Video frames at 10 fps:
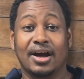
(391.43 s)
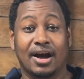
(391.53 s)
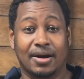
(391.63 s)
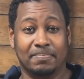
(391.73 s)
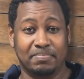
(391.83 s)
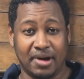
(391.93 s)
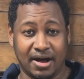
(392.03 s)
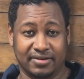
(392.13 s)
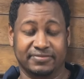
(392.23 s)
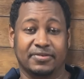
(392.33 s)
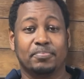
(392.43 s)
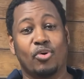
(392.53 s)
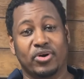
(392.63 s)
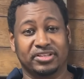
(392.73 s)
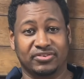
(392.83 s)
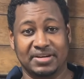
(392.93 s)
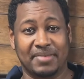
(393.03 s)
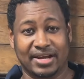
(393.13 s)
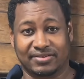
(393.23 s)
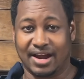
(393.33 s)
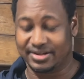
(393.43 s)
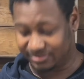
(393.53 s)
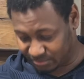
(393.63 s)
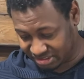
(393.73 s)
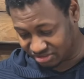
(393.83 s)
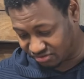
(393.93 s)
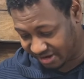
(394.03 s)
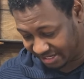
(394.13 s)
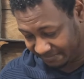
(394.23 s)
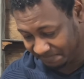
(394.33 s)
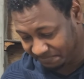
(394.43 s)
above 0.3 microns, which is great.